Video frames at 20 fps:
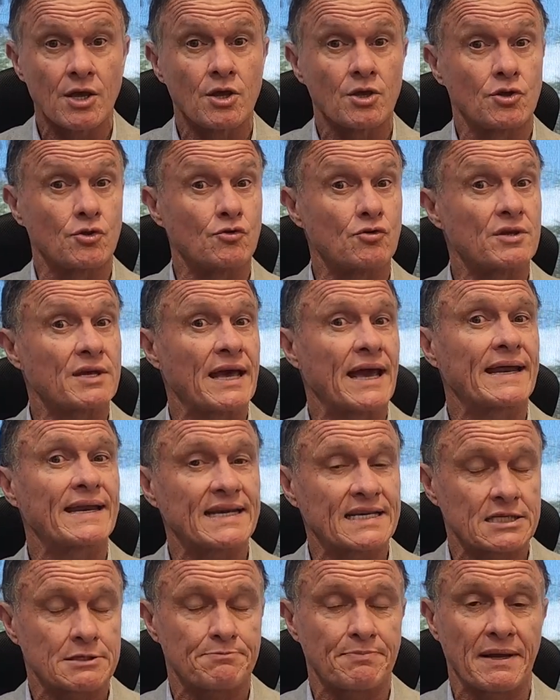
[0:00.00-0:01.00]
You can
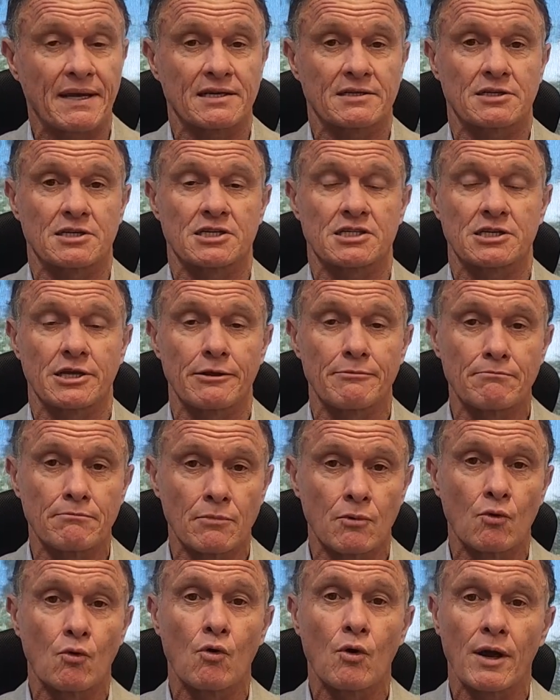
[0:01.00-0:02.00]
expect to see
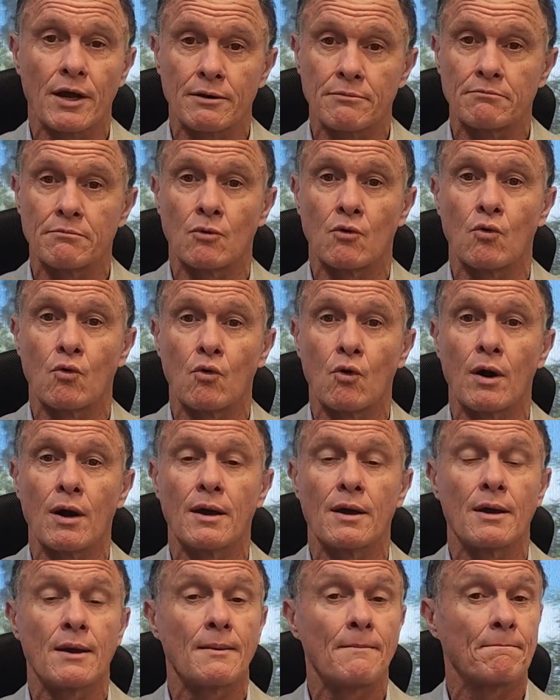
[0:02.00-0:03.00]
more and more
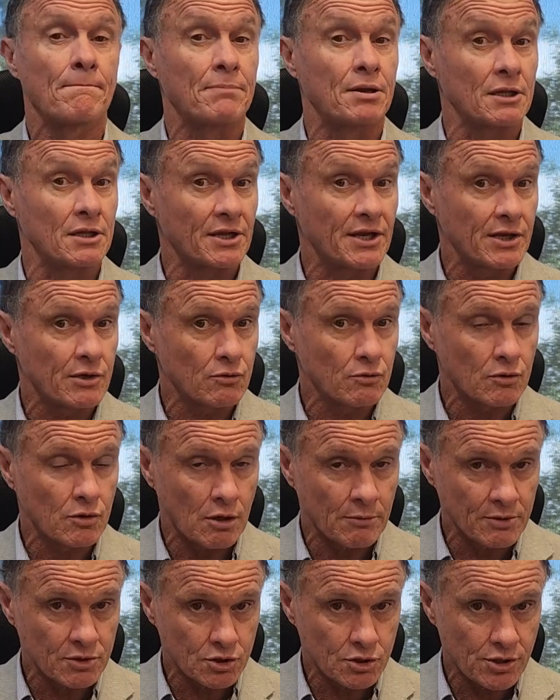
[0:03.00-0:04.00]
political
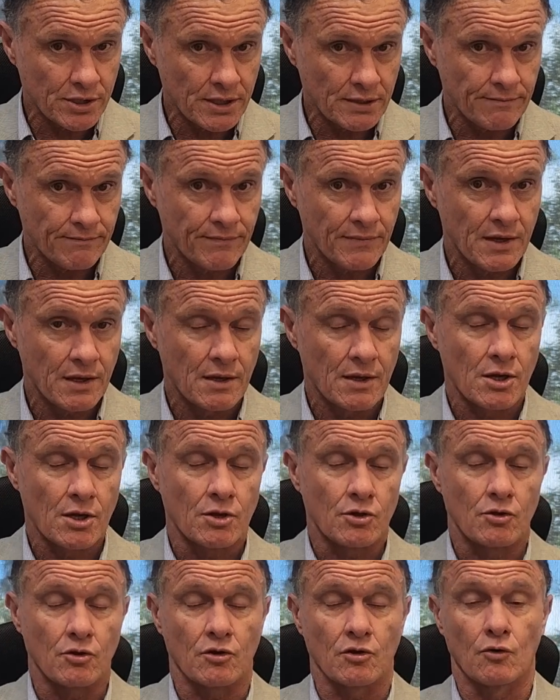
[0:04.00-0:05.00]
commentary.
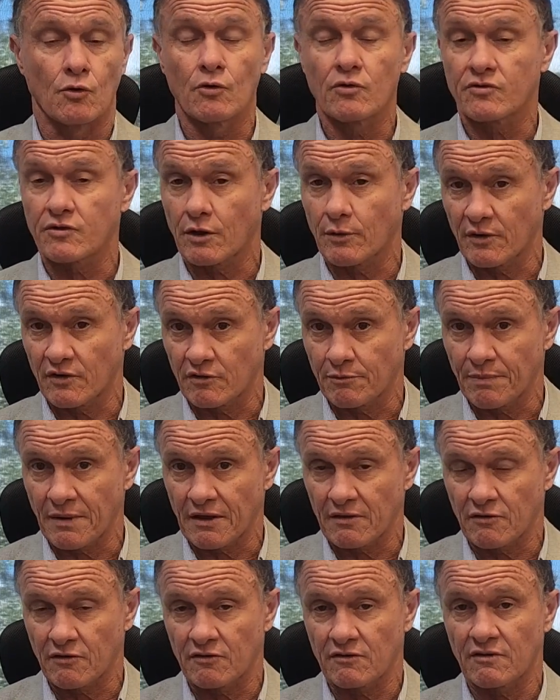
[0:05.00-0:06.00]
You can also
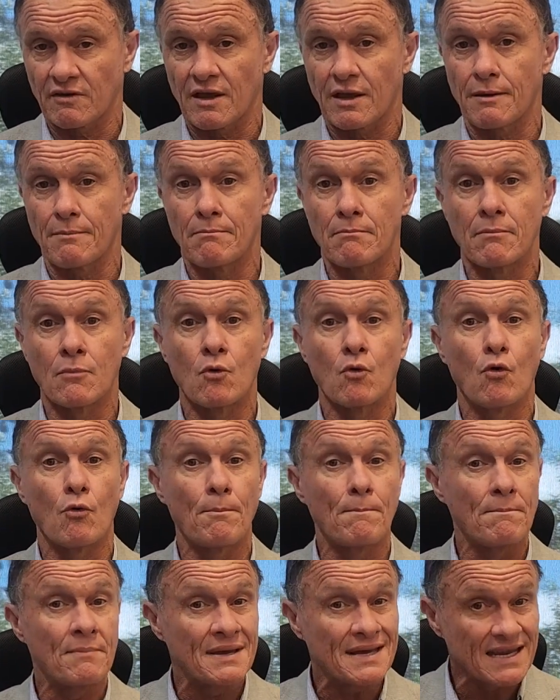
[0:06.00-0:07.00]
expect to see more
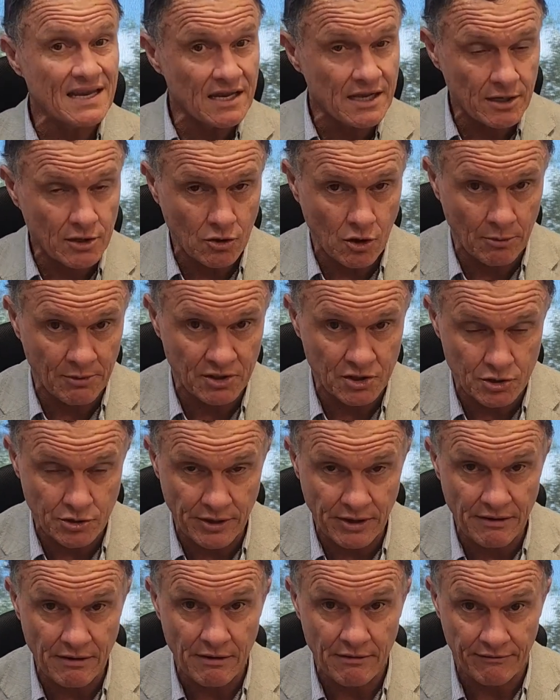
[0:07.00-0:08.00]
media
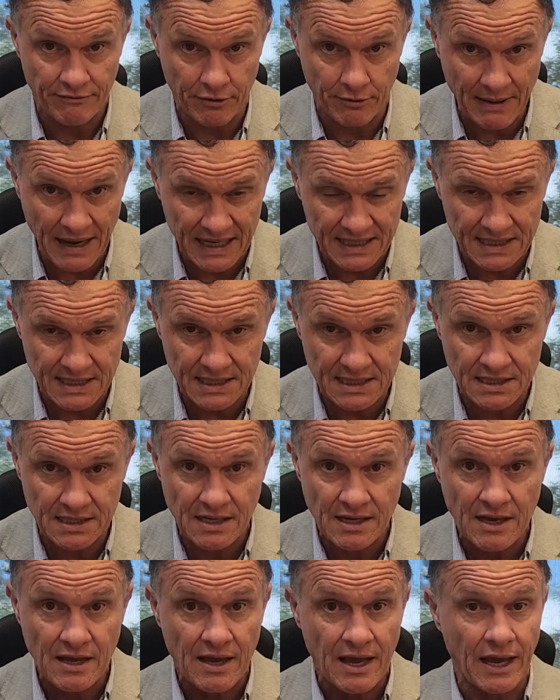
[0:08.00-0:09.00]
commentary from us
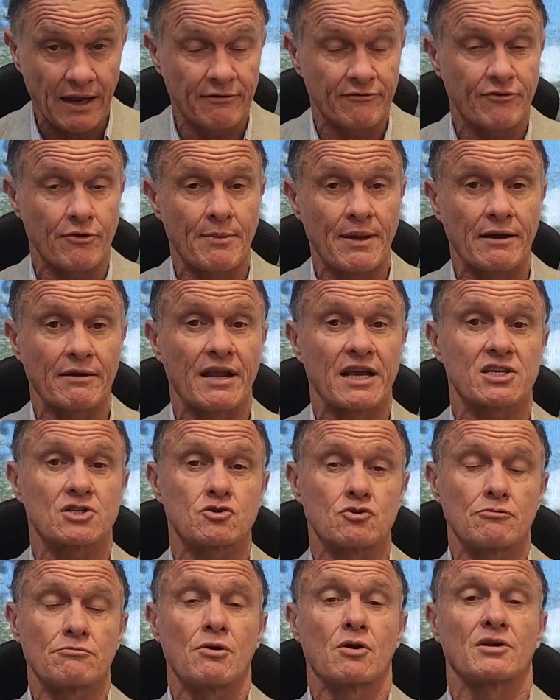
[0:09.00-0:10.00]
and from our
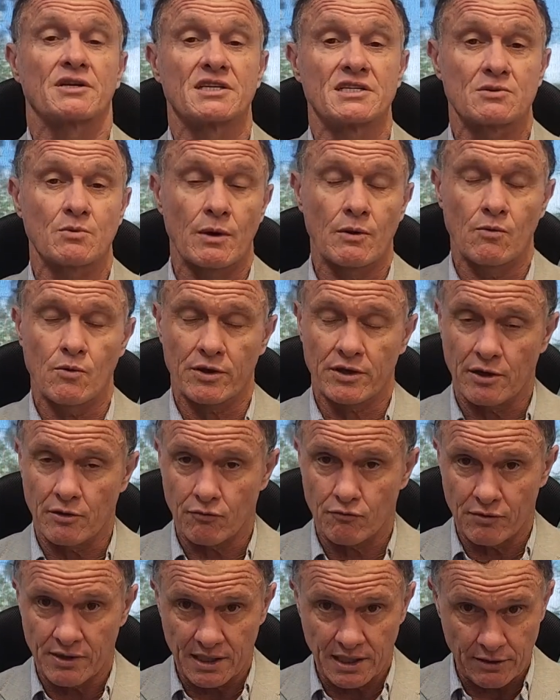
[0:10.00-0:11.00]
national bodies. We're working
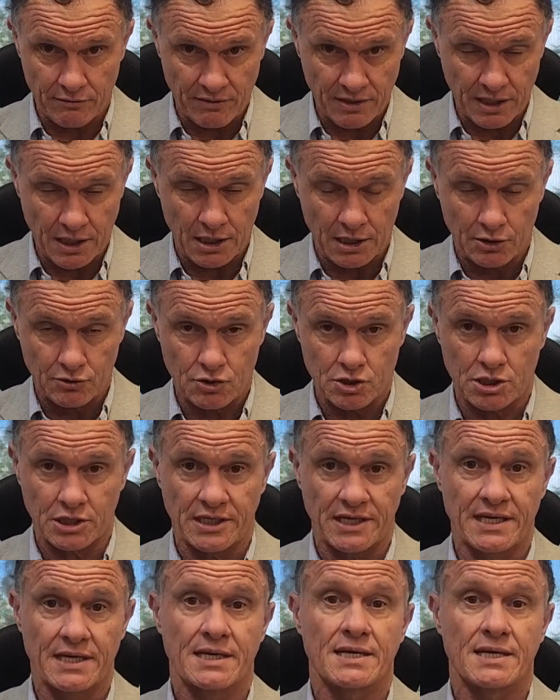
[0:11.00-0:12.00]
really, really
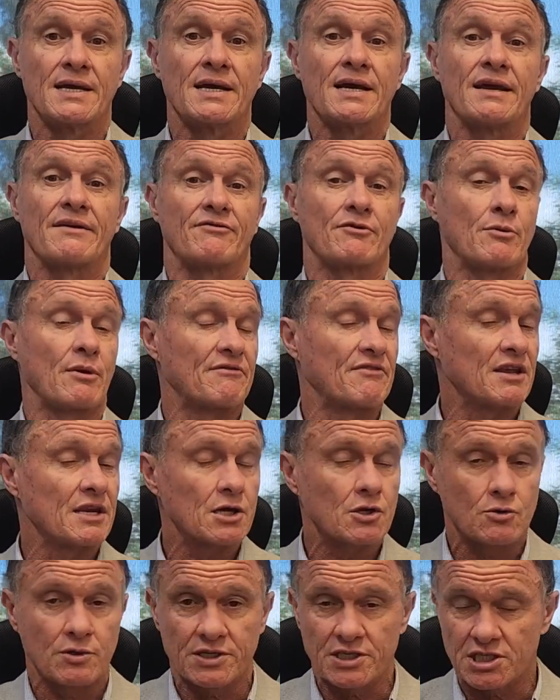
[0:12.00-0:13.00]
closely. If you have any
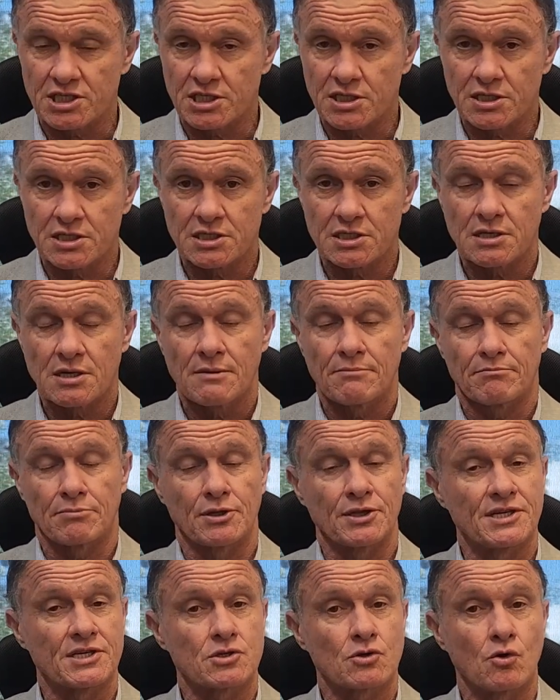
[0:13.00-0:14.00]
questions,
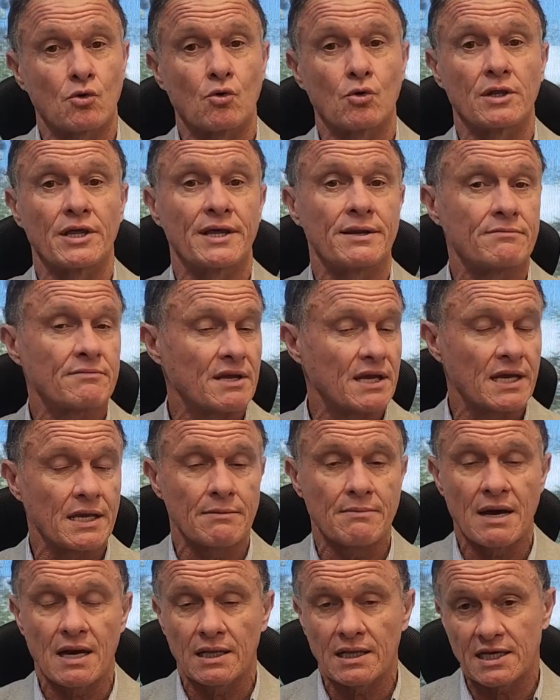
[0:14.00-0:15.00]
please call in,
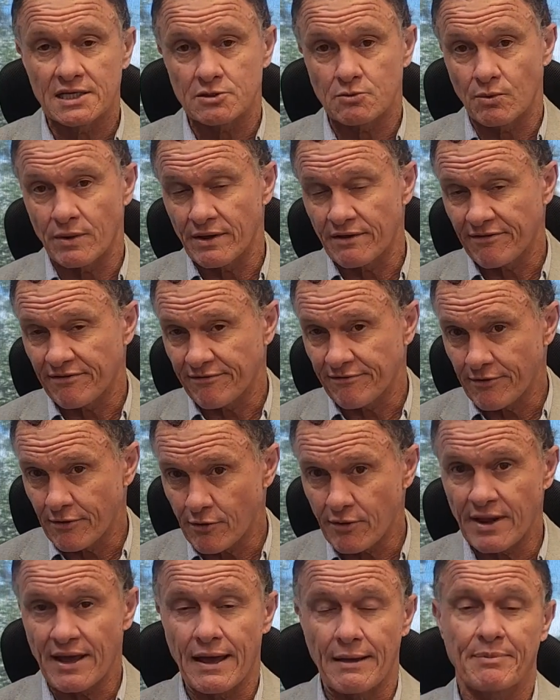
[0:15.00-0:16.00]
email us. We're
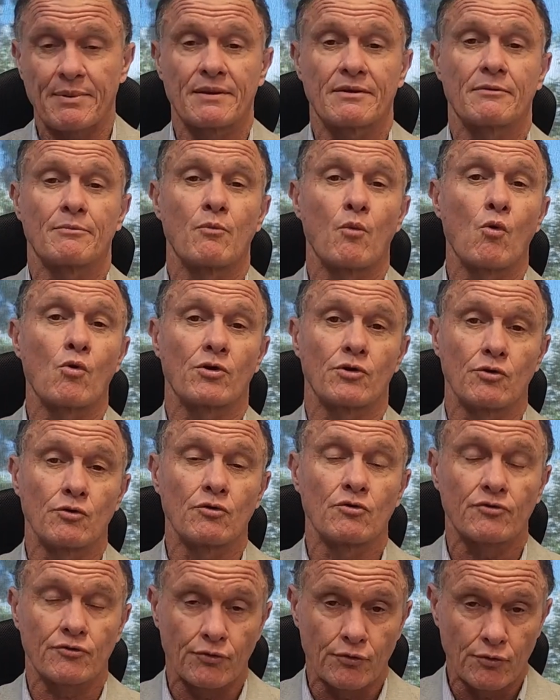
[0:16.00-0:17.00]
very happy to walk you
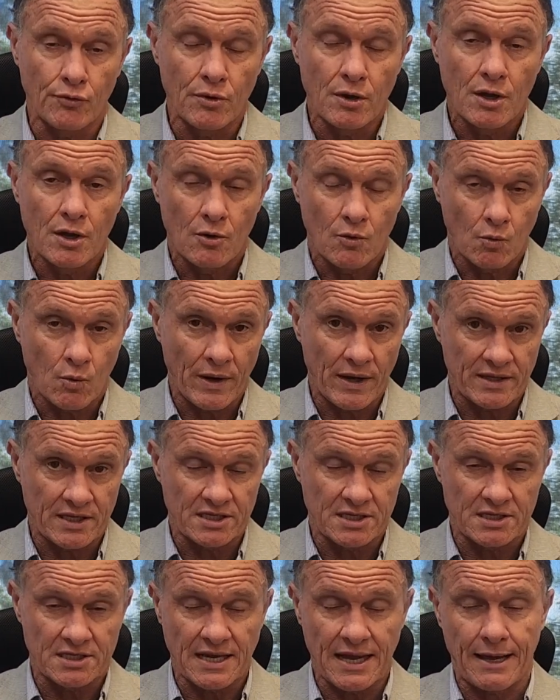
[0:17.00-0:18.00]
through where
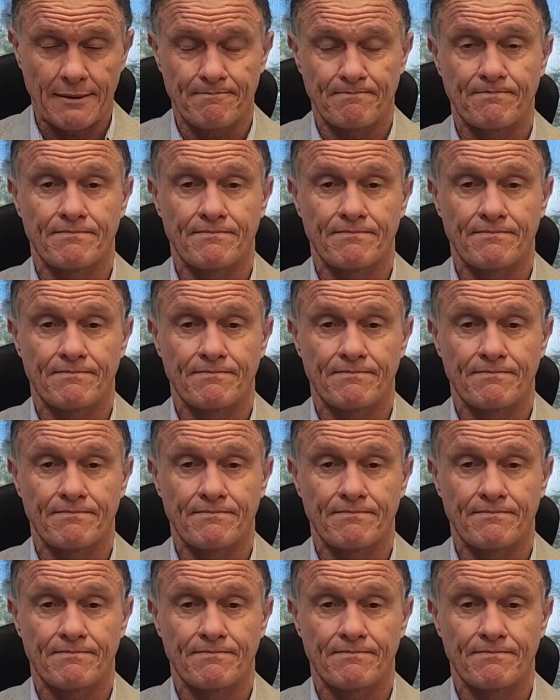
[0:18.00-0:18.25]
this is at.